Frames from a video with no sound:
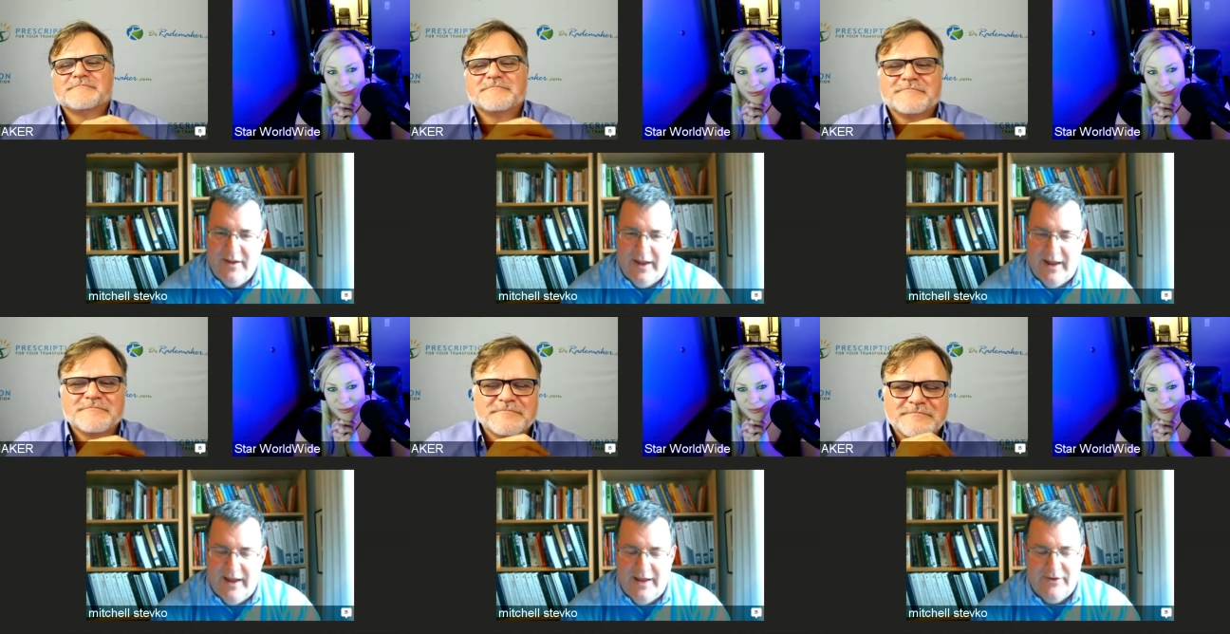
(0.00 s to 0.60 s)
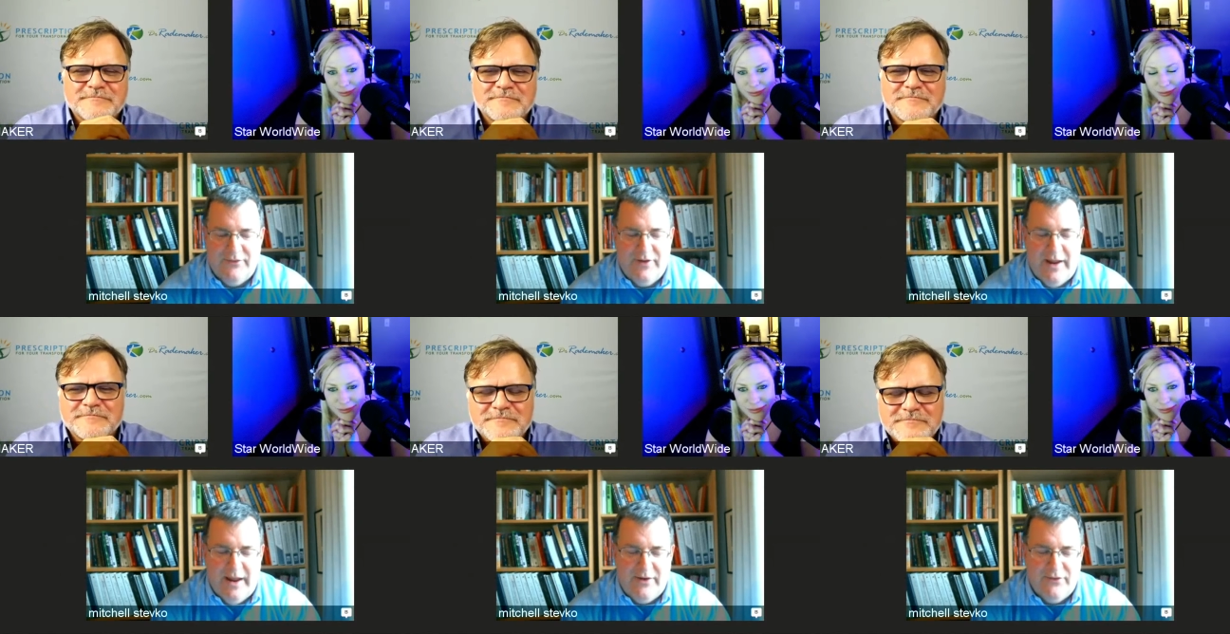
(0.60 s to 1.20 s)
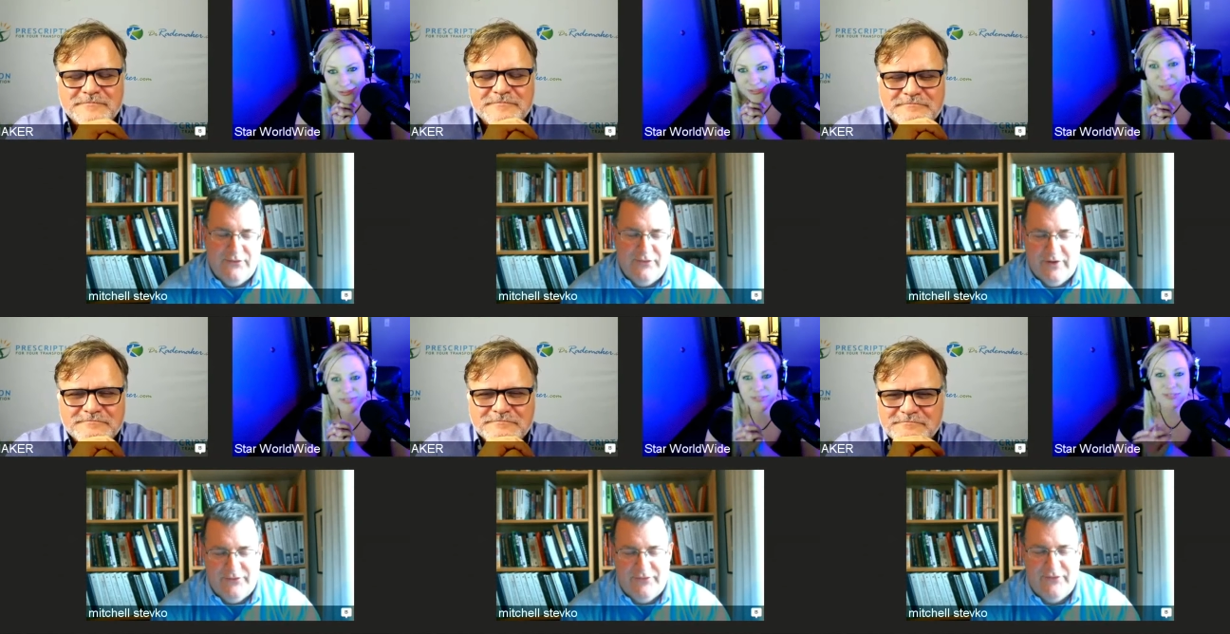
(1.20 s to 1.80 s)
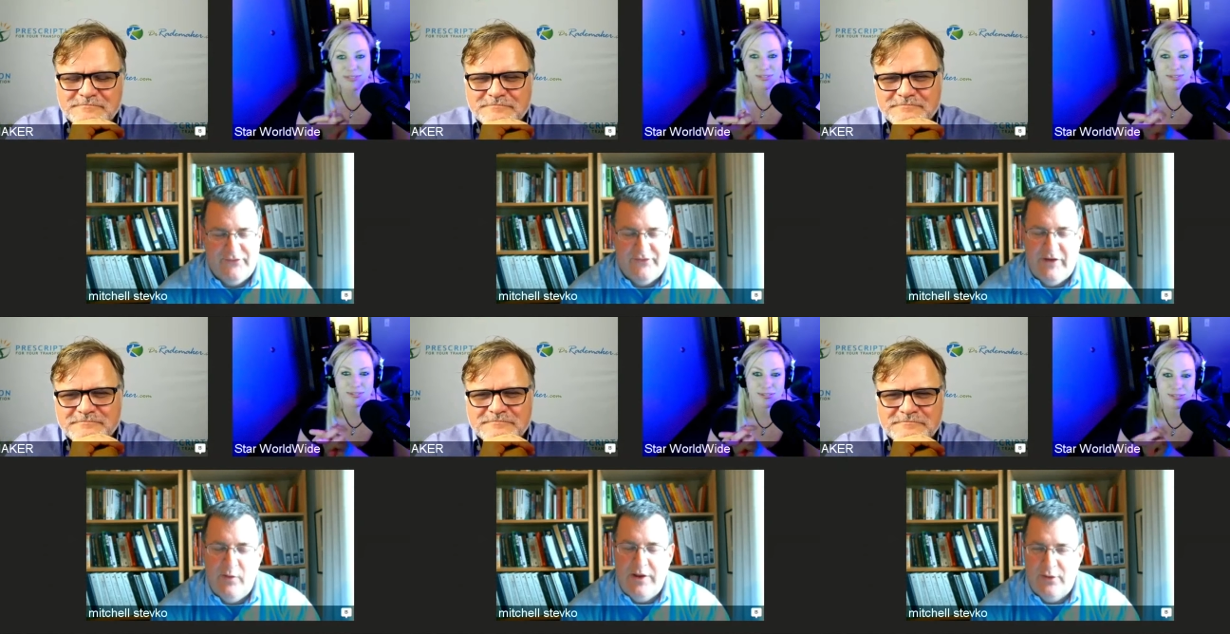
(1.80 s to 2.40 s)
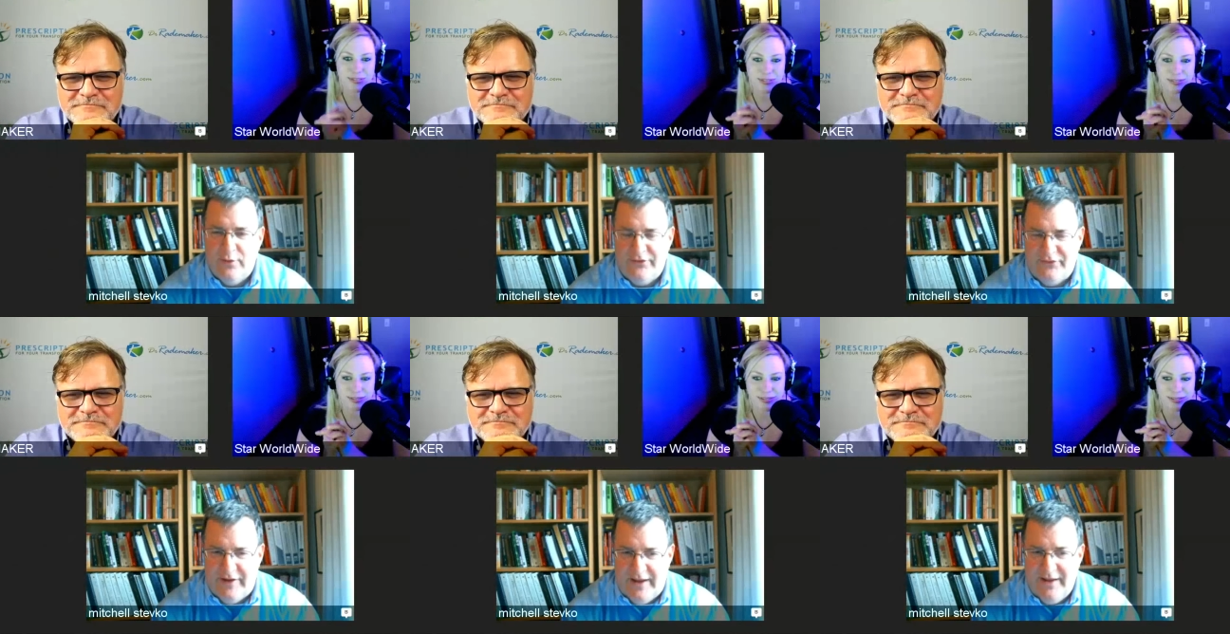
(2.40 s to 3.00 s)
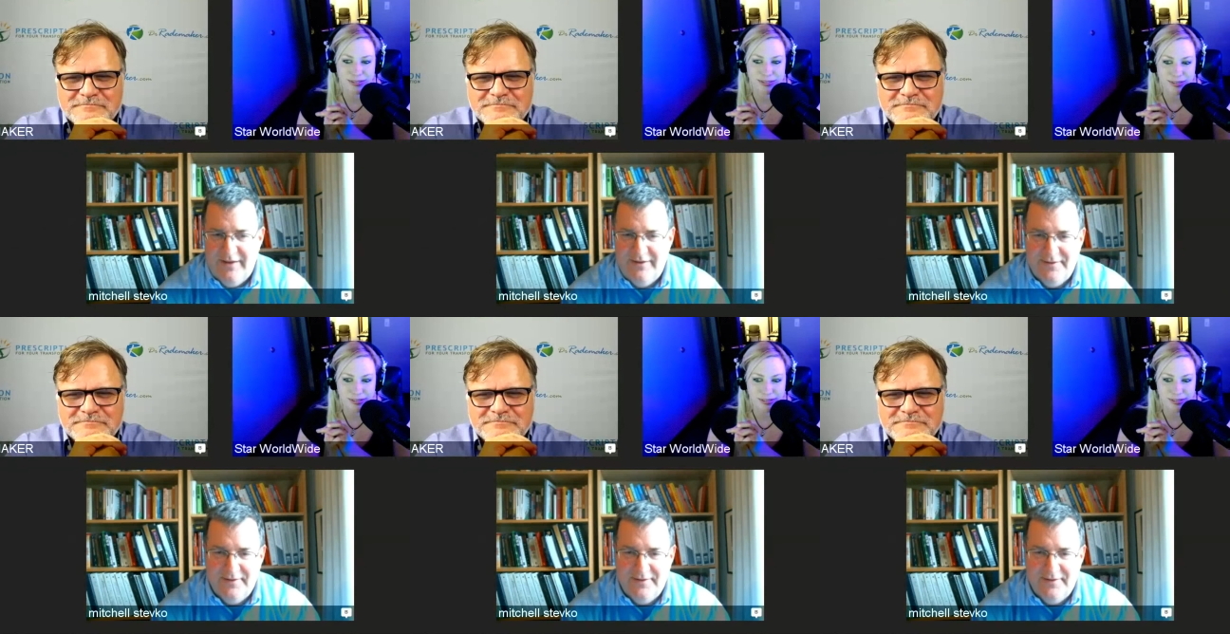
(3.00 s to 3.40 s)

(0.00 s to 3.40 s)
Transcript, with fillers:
Speaker 1: and just see what you were seeing